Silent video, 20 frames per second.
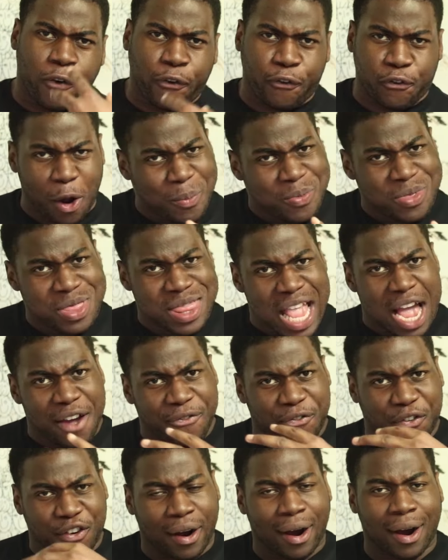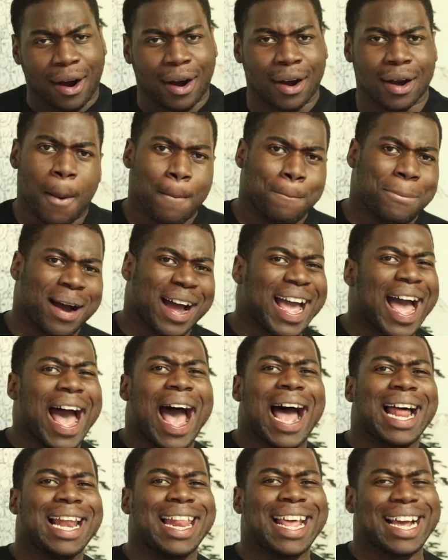from Nether by
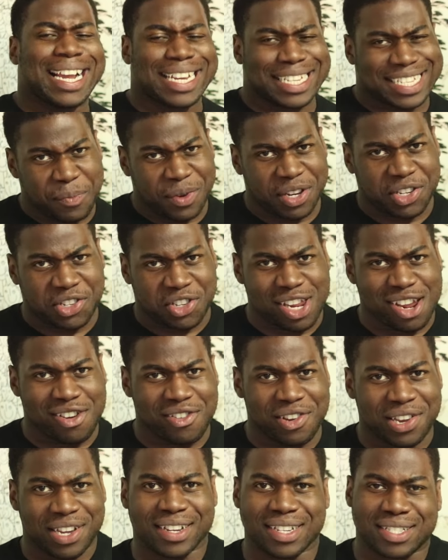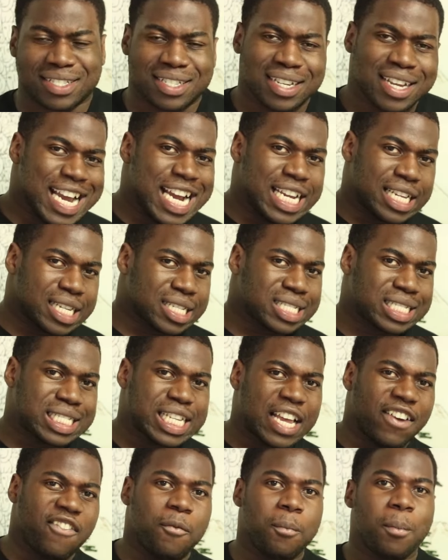Alex the Mysterious. It's
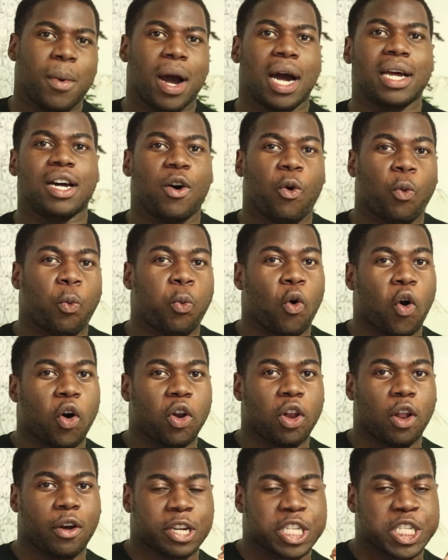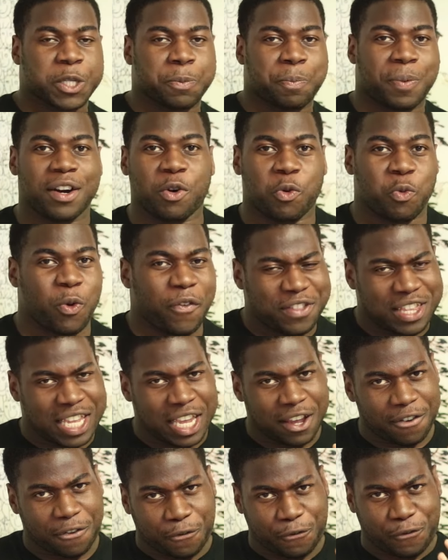a 7-mana warlock spell with
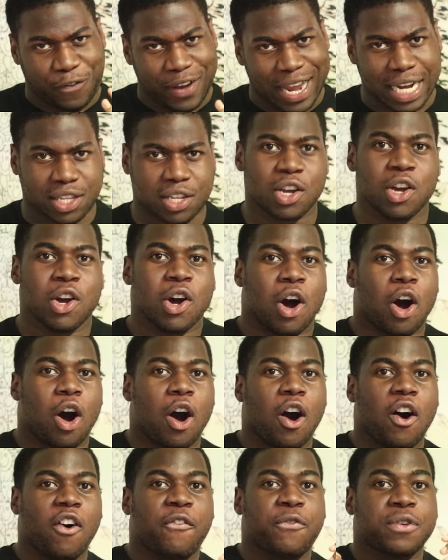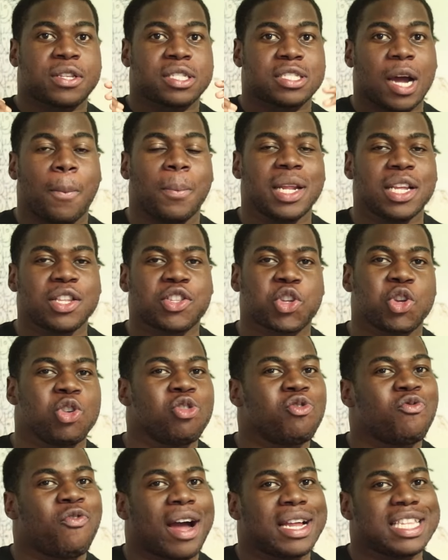the effect of summoning
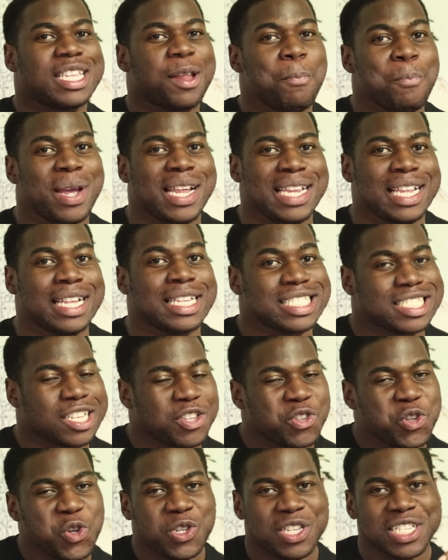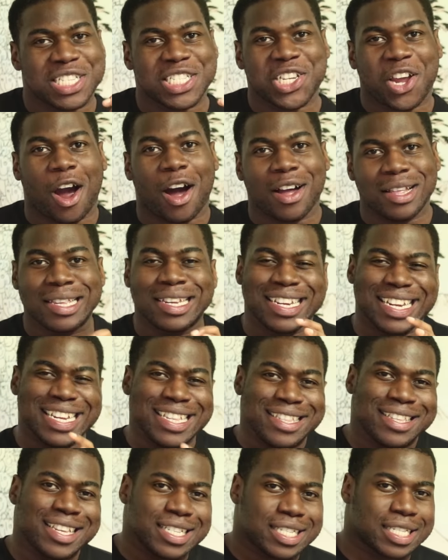2 random minions that you discarded
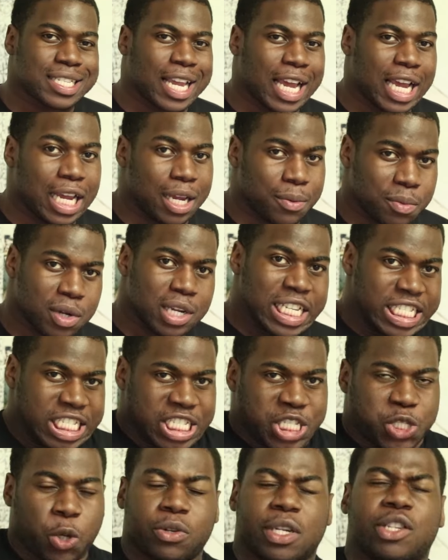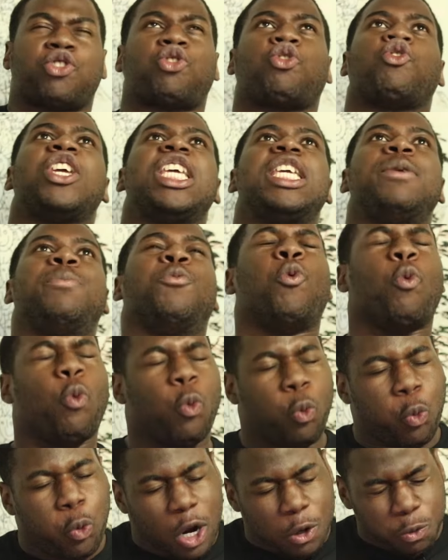in this game. So the dream,
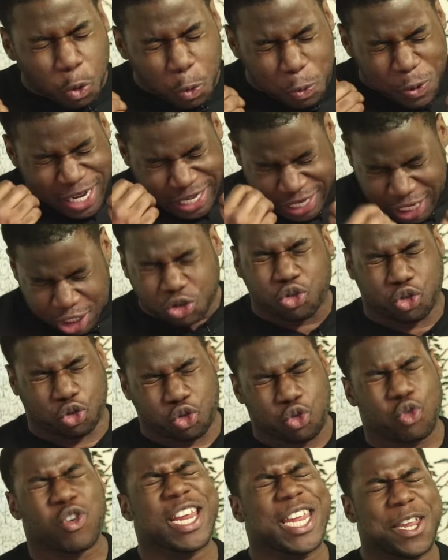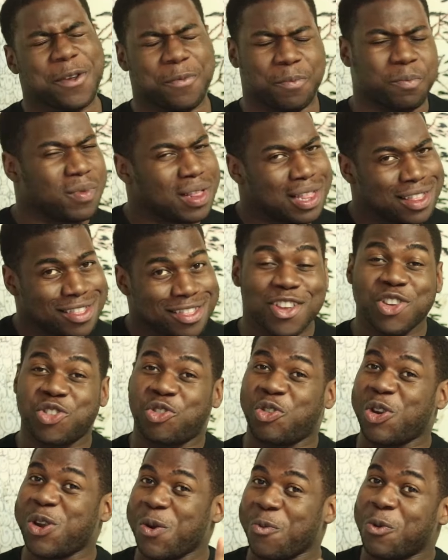what would be the dream? The
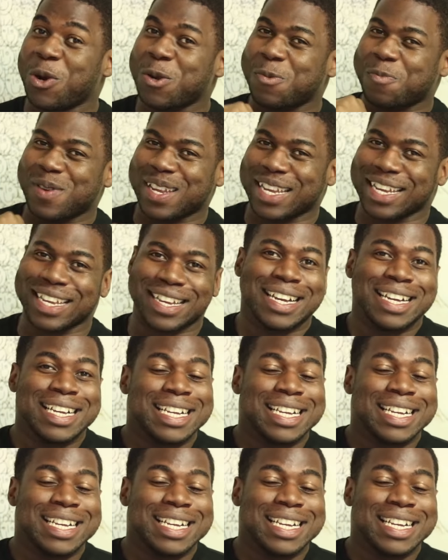dream would be